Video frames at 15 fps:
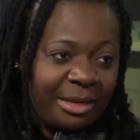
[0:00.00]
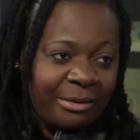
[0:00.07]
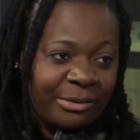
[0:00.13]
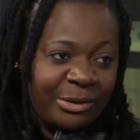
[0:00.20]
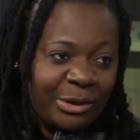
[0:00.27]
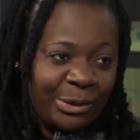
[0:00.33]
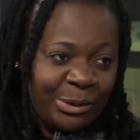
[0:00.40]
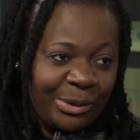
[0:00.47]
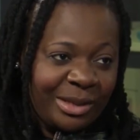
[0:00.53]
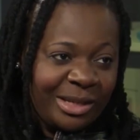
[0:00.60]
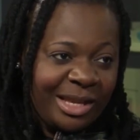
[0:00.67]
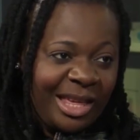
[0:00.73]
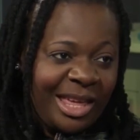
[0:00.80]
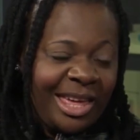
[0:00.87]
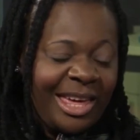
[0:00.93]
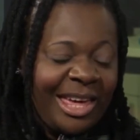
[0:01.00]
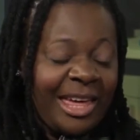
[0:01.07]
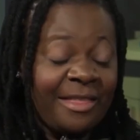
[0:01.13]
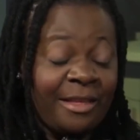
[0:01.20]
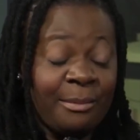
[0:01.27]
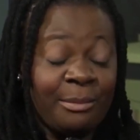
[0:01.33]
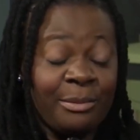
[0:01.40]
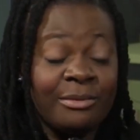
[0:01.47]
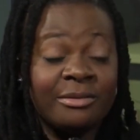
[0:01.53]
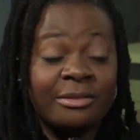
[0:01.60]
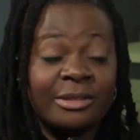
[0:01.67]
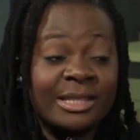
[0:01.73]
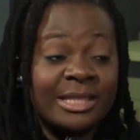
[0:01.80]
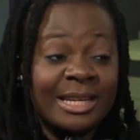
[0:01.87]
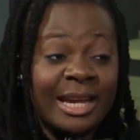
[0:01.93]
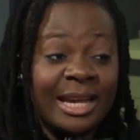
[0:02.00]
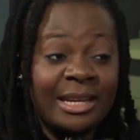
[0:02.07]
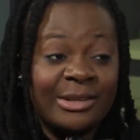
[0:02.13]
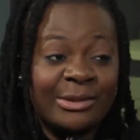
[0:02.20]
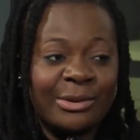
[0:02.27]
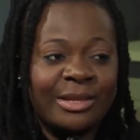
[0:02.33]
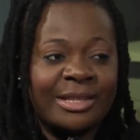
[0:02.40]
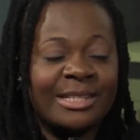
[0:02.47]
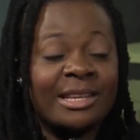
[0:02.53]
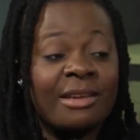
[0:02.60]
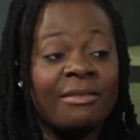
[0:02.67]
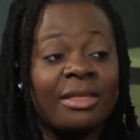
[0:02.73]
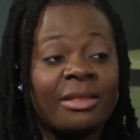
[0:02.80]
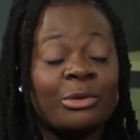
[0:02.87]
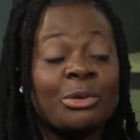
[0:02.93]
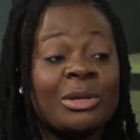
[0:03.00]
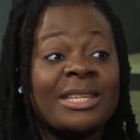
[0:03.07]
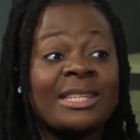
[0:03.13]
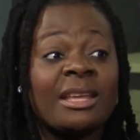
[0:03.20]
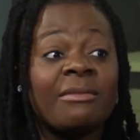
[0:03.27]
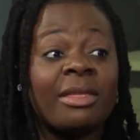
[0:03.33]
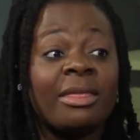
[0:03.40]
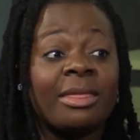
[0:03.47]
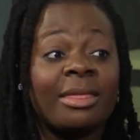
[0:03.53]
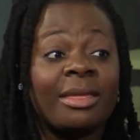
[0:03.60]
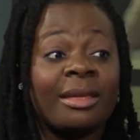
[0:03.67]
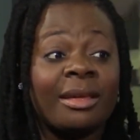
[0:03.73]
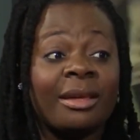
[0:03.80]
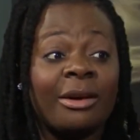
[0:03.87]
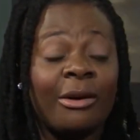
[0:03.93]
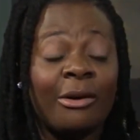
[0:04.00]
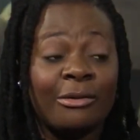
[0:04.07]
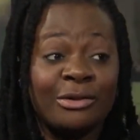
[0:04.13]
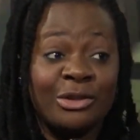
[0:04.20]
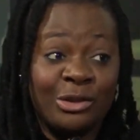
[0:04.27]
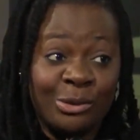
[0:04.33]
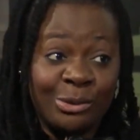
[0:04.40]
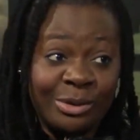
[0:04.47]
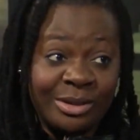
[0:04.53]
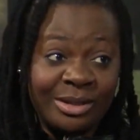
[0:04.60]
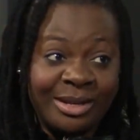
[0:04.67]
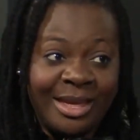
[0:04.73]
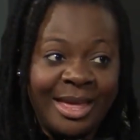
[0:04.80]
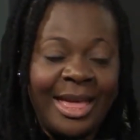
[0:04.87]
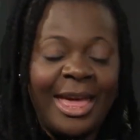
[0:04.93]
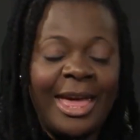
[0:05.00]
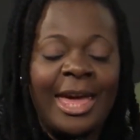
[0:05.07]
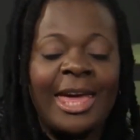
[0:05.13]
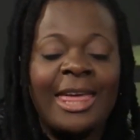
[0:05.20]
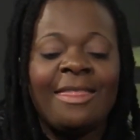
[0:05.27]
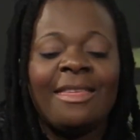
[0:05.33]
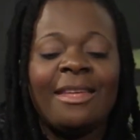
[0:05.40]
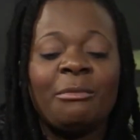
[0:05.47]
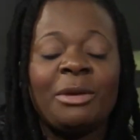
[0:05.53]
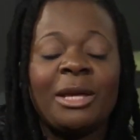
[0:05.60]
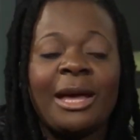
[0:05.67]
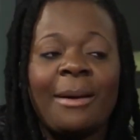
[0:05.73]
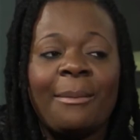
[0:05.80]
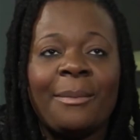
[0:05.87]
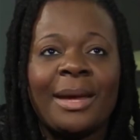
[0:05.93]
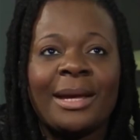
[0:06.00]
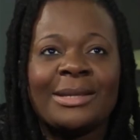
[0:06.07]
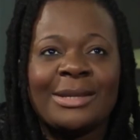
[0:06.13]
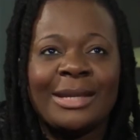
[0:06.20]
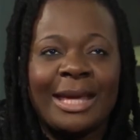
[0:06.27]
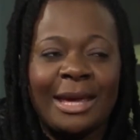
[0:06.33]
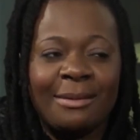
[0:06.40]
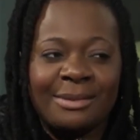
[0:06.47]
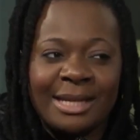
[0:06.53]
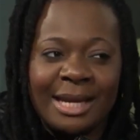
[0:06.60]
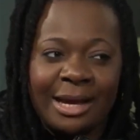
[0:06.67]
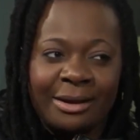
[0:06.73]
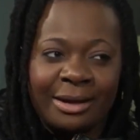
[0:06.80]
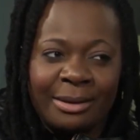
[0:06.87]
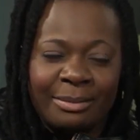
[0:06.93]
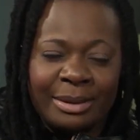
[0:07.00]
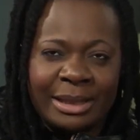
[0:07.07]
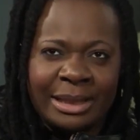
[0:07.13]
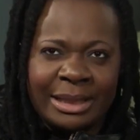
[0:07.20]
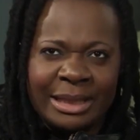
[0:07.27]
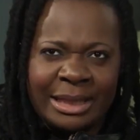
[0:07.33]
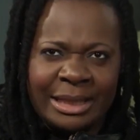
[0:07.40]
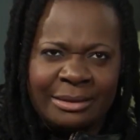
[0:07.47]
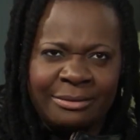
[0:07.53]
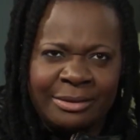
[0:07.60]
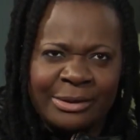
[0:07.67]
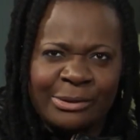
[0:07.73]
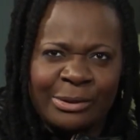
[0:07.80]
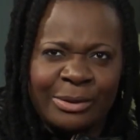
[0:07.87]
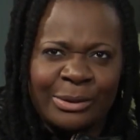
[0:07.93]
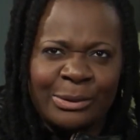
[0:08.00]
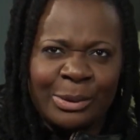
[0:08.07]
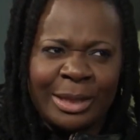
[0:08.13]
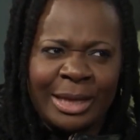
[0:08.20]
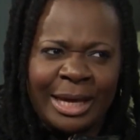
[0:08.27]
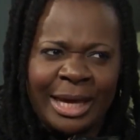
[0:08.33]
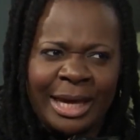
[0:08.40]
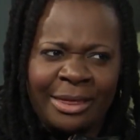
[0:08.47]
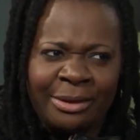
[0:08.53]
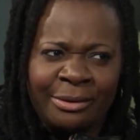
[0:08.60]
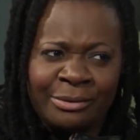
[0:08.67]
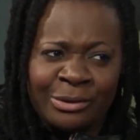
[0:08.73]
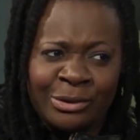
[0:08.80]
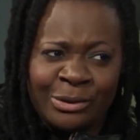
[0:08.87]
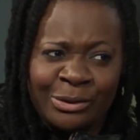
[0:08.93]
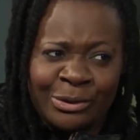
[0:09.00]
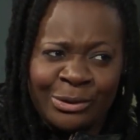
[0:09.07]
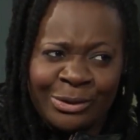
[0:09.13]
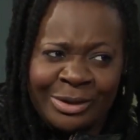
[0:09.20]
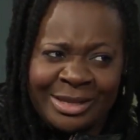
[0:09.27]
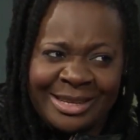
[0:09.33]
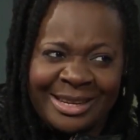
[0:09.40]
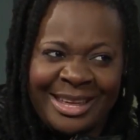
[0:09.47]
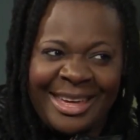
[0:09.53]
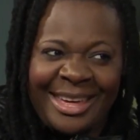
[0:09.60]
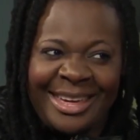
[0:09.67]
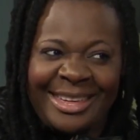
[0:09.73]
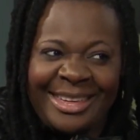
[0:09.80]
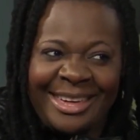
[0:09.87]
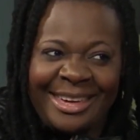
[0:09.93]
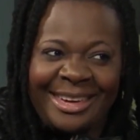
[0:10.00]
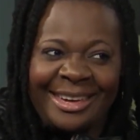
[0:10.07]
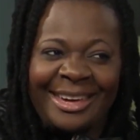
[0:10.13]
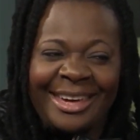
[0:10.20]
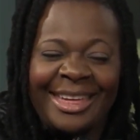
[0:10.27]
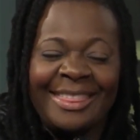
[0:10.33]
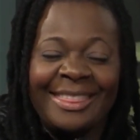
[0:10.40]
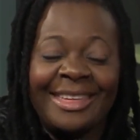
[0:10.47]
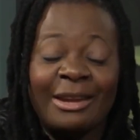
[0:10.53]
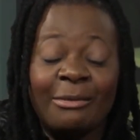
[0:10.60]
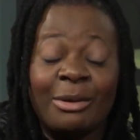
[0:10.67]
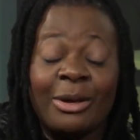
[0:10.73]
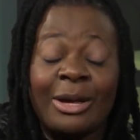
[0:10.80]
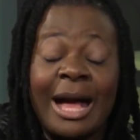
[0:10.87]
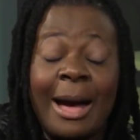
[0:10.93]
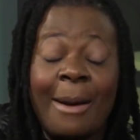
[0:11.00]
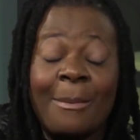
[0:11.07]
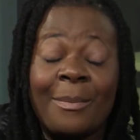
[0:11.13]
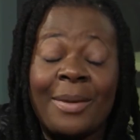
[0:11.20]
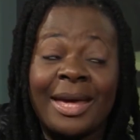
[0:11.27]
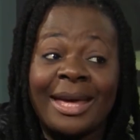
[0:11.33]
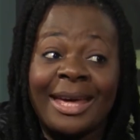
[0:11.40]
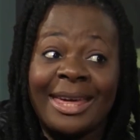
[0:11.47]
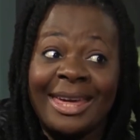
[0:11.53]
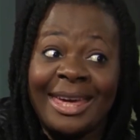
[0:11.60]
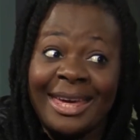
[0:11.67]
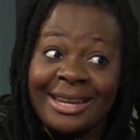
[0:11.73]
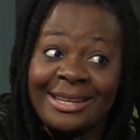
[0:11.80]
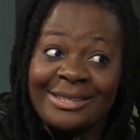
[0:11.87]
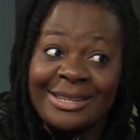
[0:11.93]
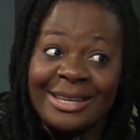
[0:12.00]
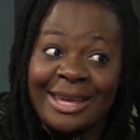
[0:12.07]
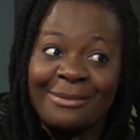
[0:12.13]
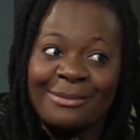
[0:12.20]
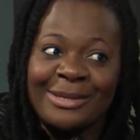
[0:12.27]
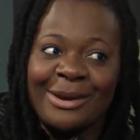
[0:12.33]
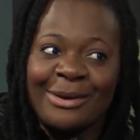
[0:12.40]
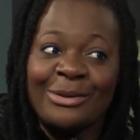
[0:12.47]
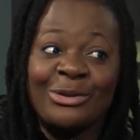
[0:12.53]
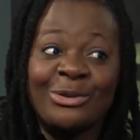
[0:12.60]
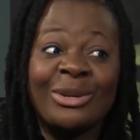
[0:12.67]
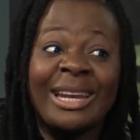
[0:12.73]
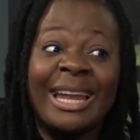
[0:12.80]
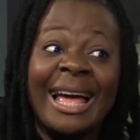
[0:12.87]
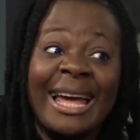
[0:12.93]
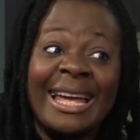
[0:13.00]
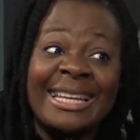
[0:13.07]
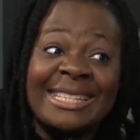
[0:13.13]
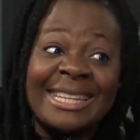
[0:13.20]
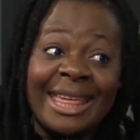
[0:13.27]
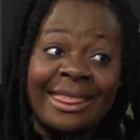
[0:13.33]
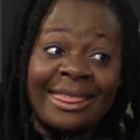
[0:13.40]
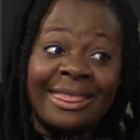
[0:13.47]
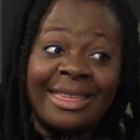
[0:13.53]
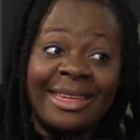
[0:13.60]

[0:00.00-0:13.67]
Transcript: of June, and then Bloemfontein is on the 7th, 27th of June. And then we come back to Cape Town, I believe. It's on the 28th oh, of yay. June. Yeah, and then we come back again to Cape Town July 10th.